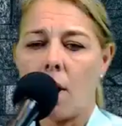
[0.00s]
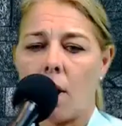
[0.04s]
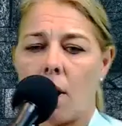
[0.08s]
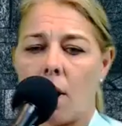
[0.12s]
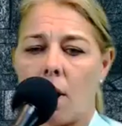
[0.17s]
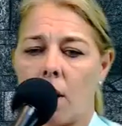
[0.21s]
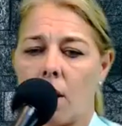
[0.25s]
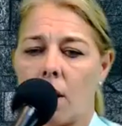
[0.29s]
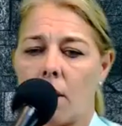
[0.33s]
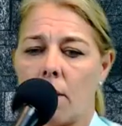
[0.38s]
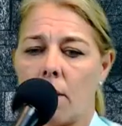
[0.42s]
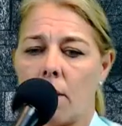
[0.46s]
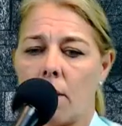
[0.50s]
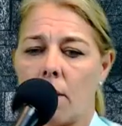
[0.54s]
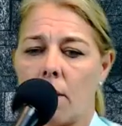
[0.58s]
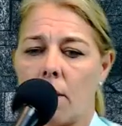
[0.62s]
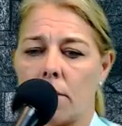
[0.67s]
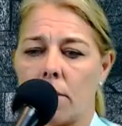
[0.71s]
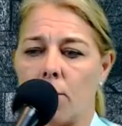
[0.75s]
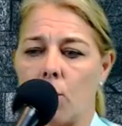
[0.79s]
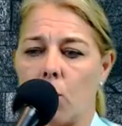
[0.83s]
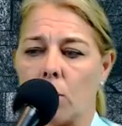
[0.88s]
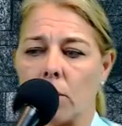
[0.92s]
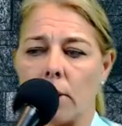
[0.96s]
the
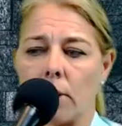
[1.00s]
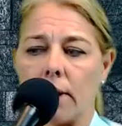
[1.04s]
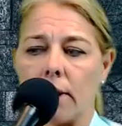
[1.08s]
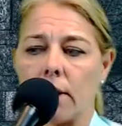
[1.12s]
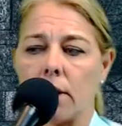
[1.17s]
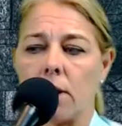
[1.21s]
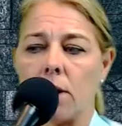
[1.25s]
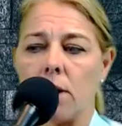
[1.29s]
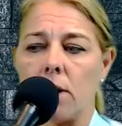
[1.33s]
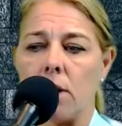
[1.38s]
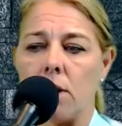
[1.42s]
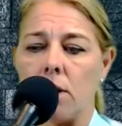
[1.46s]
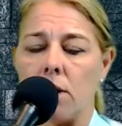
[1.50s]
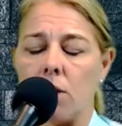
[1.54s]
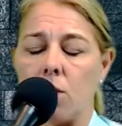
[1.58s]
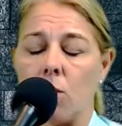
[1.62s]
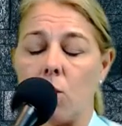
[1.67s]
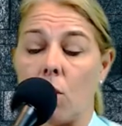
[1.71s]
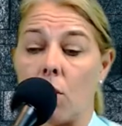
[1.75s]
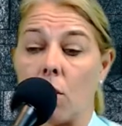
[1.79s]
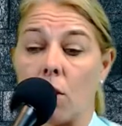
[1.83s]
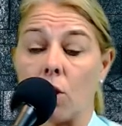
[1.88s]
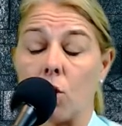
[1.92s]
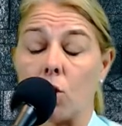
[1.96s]
more likely you
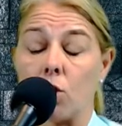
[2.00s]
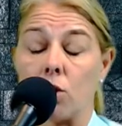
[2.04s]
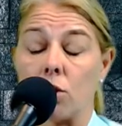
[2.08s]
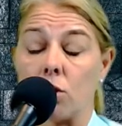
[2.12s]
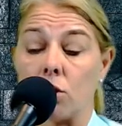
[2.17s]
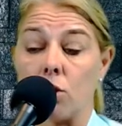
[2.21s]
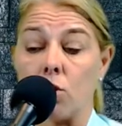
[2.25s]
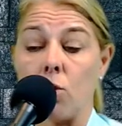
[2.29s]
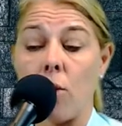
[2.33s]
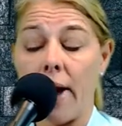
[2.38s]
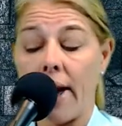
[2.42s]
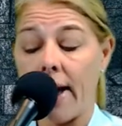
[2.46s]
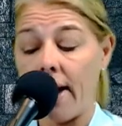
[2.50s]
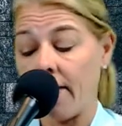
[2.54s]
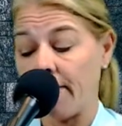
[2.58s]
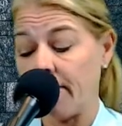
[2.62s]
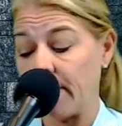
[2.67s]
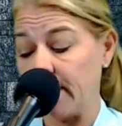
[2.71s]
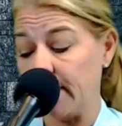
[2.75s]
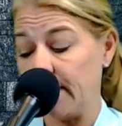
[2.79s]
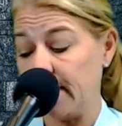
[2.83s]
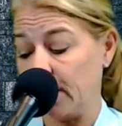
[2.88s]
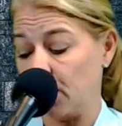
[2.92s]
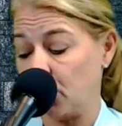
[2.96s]
are to have
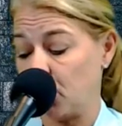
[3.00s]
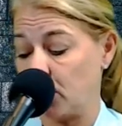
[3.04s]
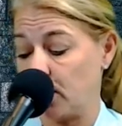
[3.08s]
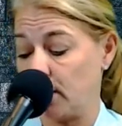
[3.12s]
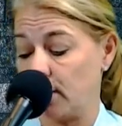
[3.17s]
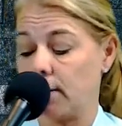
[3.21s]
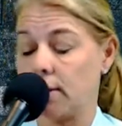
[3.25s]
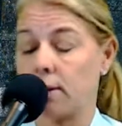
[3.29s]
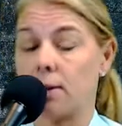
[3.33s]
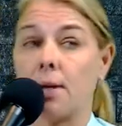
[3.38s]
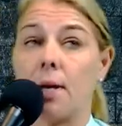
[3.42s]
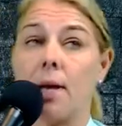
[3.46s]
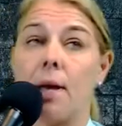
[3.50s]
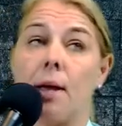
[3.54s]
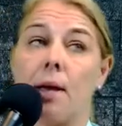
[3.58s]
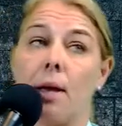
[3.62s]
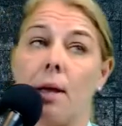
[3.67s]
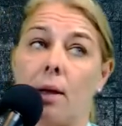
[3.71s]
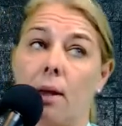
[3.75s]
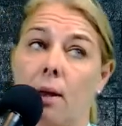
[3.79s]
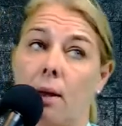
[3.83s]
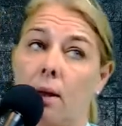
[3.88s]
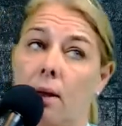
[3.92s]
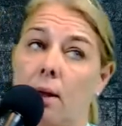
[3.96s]
addictions.
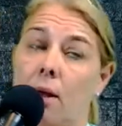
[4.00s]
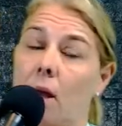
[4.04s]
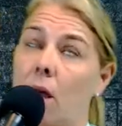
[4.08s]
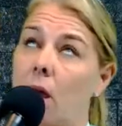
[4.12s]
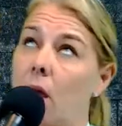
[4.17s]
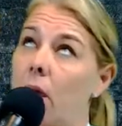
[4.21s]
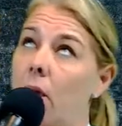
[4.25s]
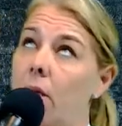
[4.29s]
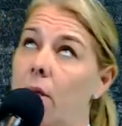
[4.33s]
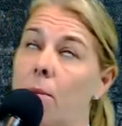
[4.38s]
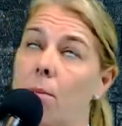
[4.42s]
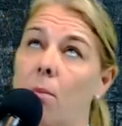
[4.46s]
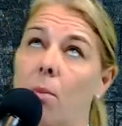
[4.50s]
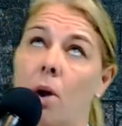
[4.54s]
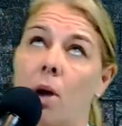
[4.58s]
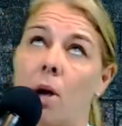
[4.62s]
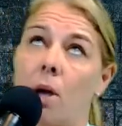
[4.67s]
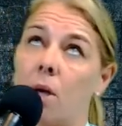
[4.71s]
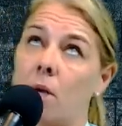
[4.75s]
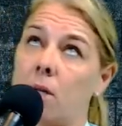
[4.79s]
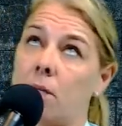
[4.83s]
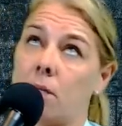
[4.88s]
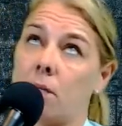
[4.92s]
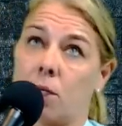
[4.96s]
And my
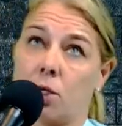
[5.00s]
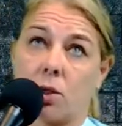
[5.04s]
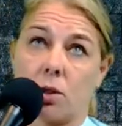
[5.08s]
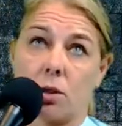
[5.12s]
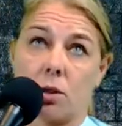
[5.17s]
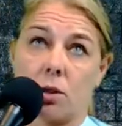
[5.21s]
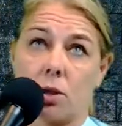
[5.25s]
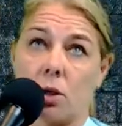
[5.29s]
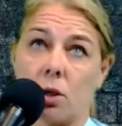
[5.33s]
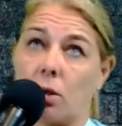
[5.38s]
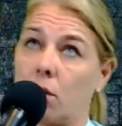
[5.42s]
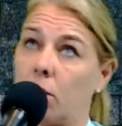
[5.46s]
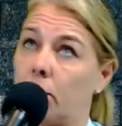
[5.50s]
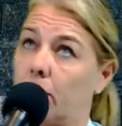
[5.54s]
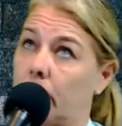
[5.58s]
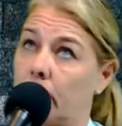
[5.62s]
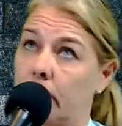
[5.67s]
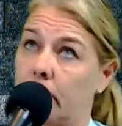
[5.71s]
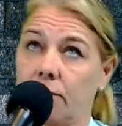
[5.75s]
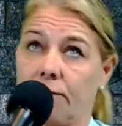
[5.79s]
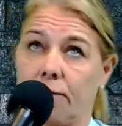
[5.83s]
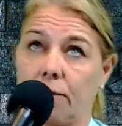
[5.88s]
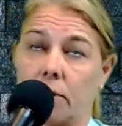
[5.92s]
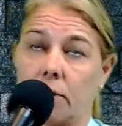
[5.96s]
addictions are
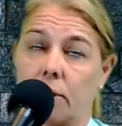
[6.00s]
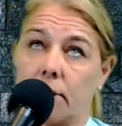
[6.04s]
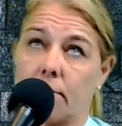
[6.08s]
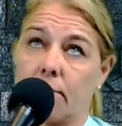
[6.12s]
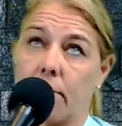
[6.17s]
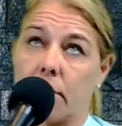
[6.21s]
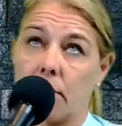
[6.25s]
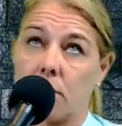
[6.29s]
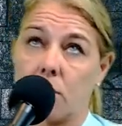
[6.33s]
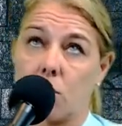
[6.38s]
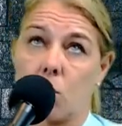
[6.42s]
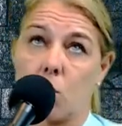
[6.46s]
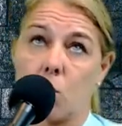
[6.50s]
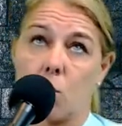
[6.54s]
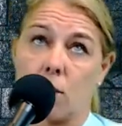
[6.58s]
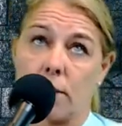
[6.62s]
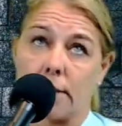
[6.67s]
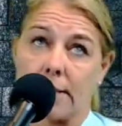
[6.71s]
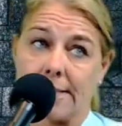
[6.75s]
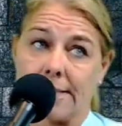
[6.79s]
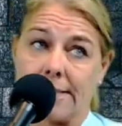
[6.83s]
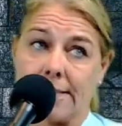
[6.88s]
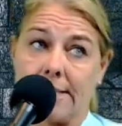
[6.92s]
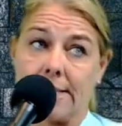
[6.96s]
plentiful because my score is
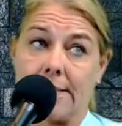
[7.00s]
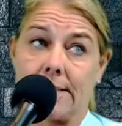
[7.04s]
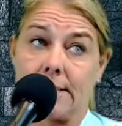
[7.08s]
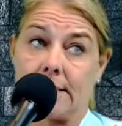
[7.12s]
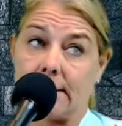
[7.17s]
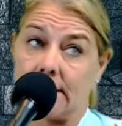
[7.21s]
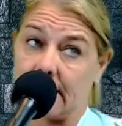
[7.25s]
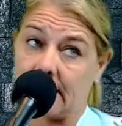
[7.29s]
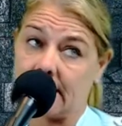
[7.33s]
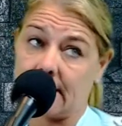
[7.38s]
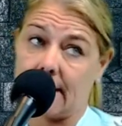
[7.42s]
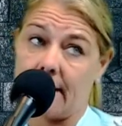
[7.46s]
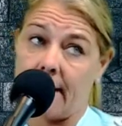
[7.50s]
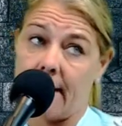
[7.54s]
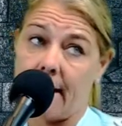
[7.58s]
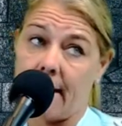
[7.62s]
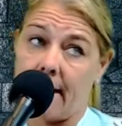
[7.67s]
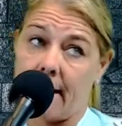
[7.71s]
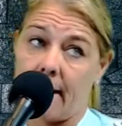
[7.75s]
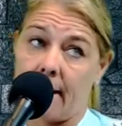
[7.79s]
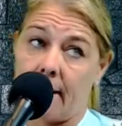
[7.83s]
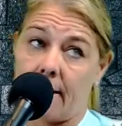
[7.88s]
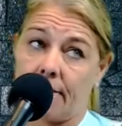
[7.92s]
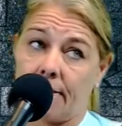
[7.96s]
a
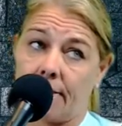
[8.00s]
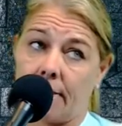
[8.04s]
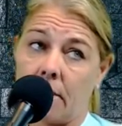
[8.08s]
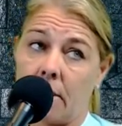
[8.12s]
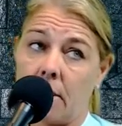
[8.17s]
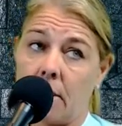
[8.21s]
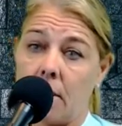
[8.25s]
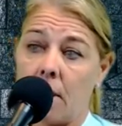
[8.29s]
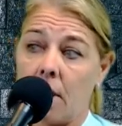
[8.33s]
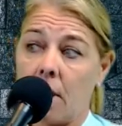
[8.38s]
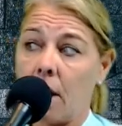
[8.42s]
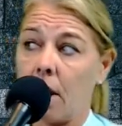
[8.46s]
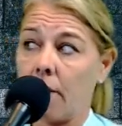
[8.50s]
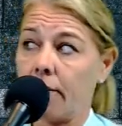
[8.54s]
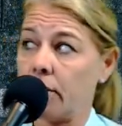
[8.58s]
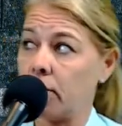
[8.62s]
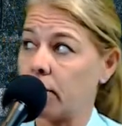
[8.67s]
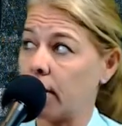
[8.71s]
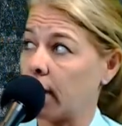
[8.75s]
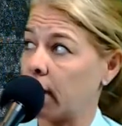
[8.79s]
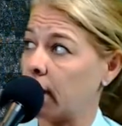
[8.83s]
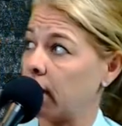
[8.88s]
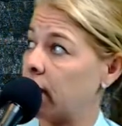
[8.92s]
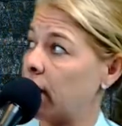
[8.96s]
6.5. Have you
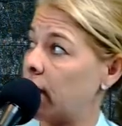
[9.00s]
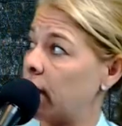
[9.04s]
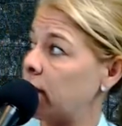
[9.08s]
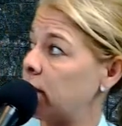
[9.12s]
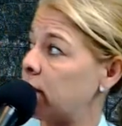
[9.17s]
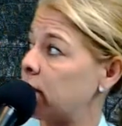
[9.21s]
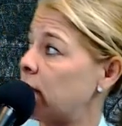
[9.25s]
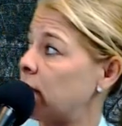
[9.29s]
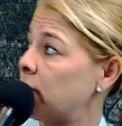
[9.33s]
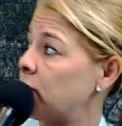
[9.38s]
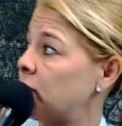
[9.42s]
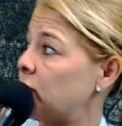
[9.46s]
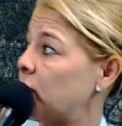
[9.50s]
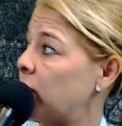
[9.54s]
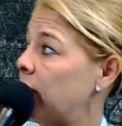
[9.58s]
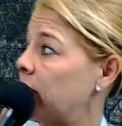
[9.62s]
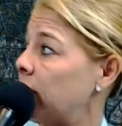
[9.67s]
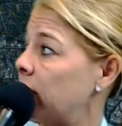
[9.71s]
taken the ACE test, Shannon?